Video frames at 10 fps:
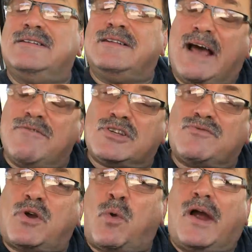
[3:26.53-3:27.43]
And that
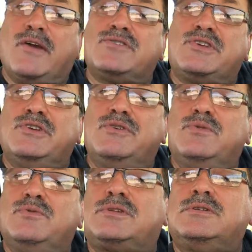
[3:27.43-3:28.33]
just requires
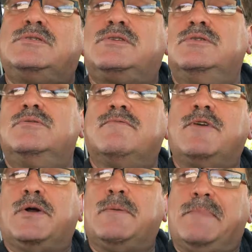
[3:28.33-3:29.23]
you to do the
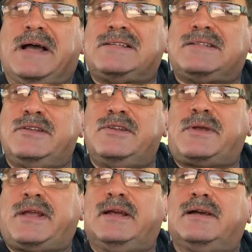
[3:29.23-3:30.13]
very best that
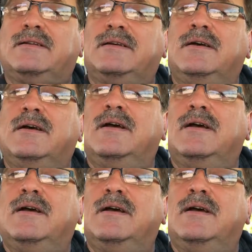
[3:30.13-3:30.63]
you can